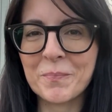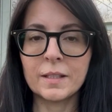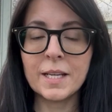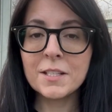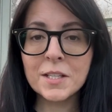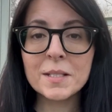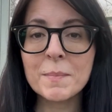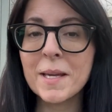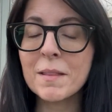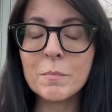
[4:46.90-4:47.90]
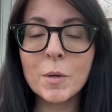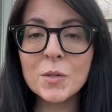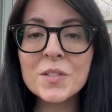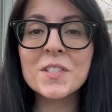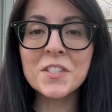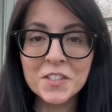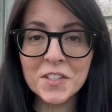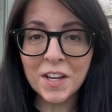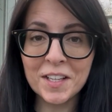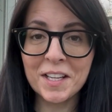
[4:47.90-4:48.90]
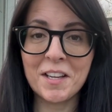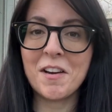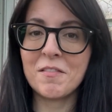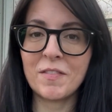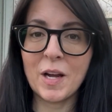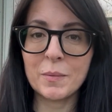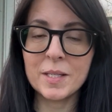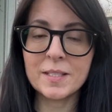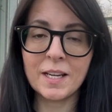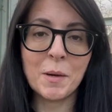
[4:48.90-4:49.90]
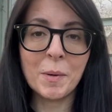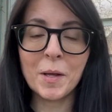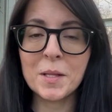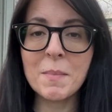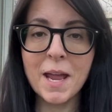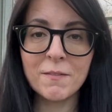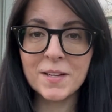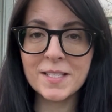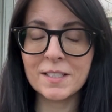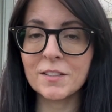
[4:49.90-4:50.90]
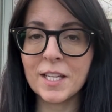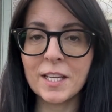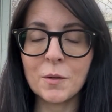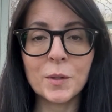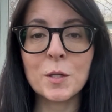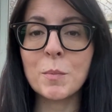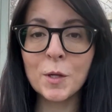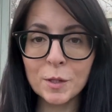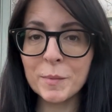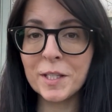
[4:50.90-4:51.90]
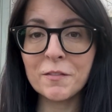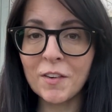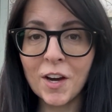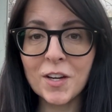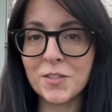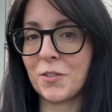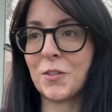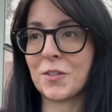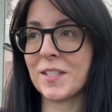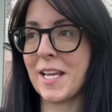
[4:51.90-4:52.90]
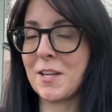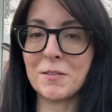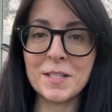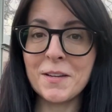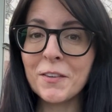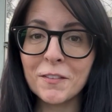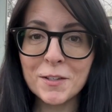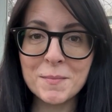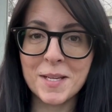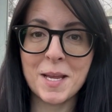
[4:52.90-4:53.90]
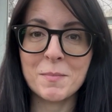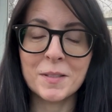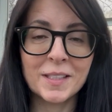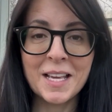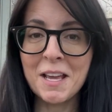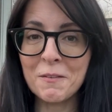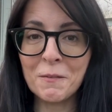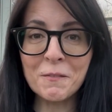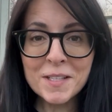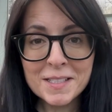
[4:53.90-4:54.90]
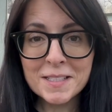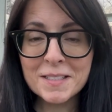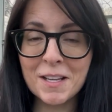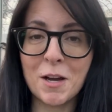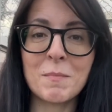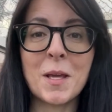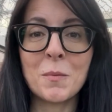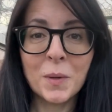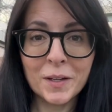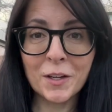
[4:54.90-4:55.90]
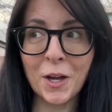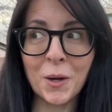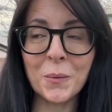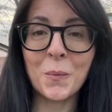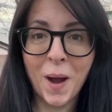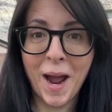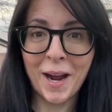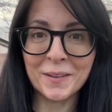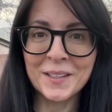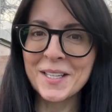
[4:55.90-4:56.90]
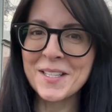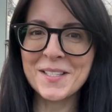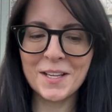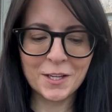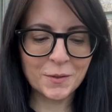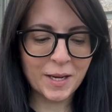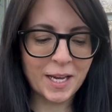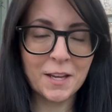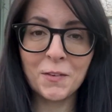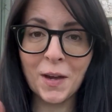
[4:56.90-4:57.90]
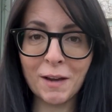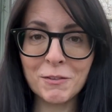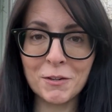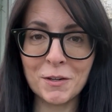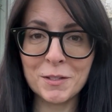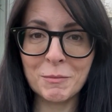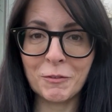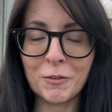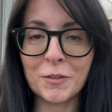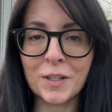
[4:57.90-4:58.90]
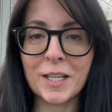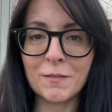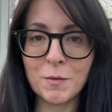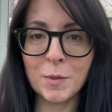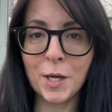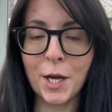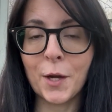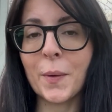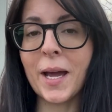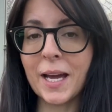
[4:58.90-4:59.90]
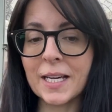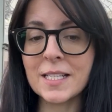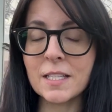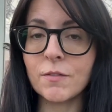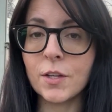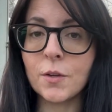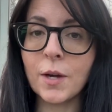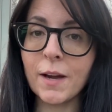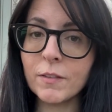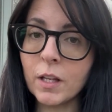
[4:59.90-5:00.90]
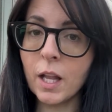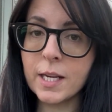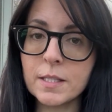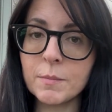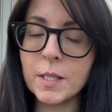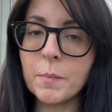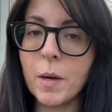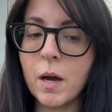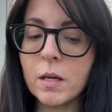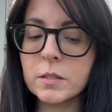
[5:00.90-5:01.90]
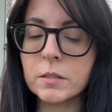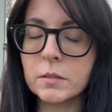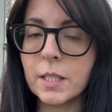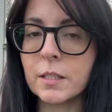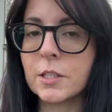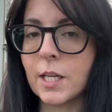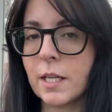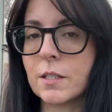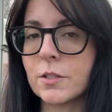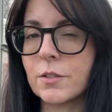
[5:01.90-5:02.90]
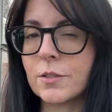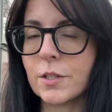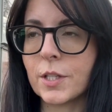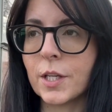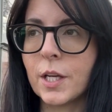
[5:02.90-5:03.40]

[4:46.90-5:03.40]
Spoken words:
They just make the most stunning cut flowers. I plant them every single year. When you put them in a vase on, say, your living room table, when visitors come, they will go, wow. So if you haven't grown them before, give them a go. And if you haven't liked them in the past, then I challenge you to,